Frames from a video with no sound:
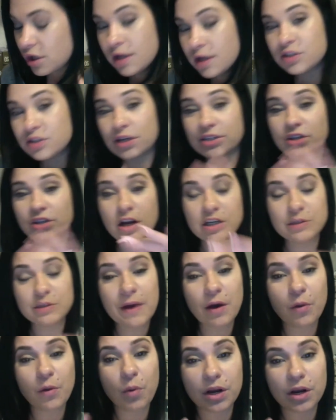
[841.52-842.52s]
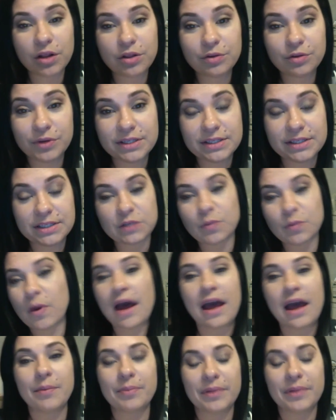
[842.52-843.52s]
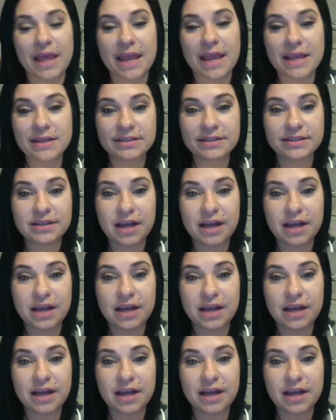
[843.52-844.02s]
I talked about one of the reasons why I placed,